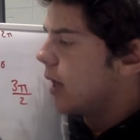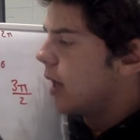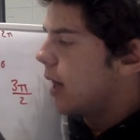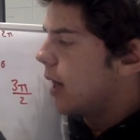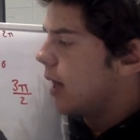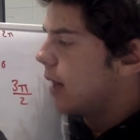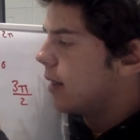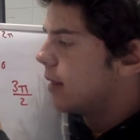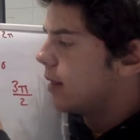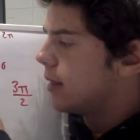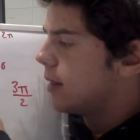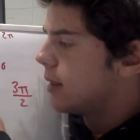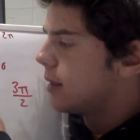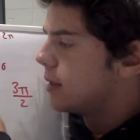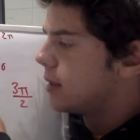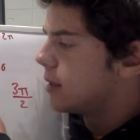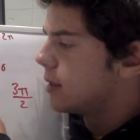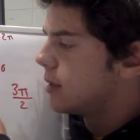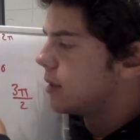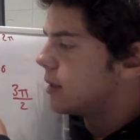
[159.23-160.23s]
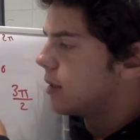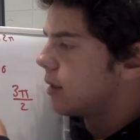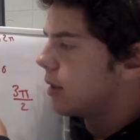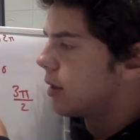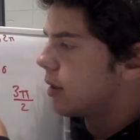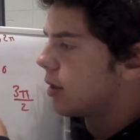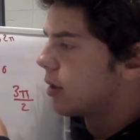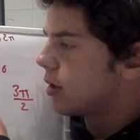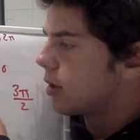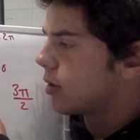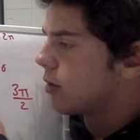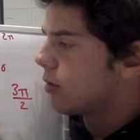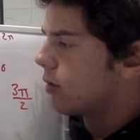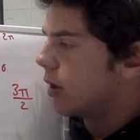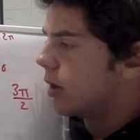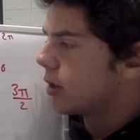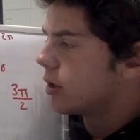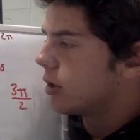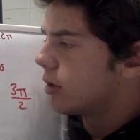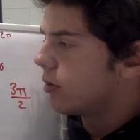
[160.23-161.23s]
and this is in the third
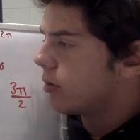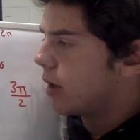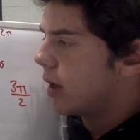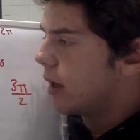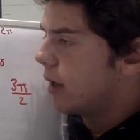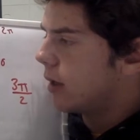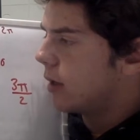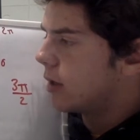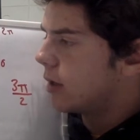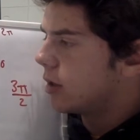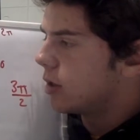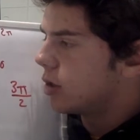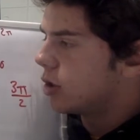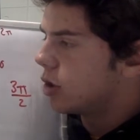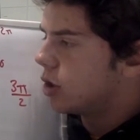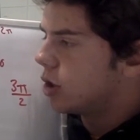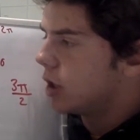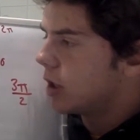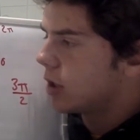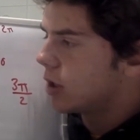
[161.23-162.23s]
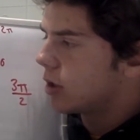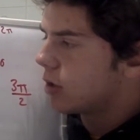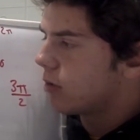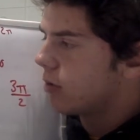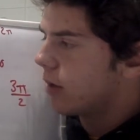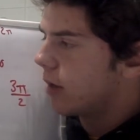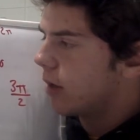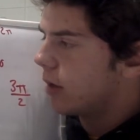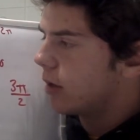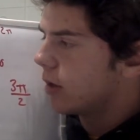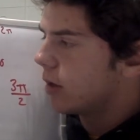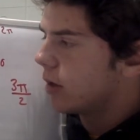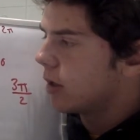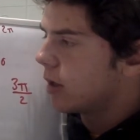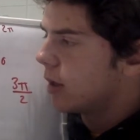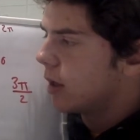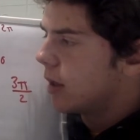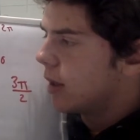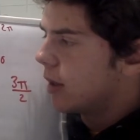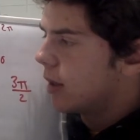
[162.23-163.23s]
quadrant, and it is just greater
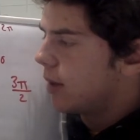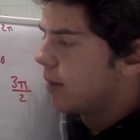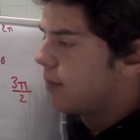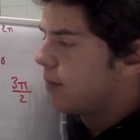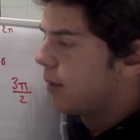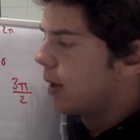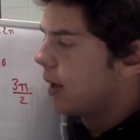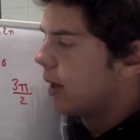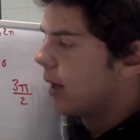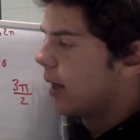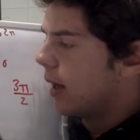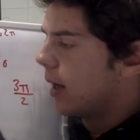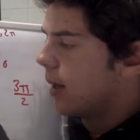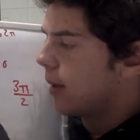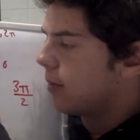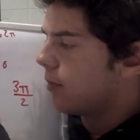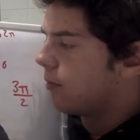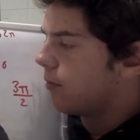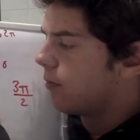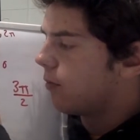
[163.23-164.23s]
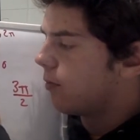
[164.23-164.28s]
than pi,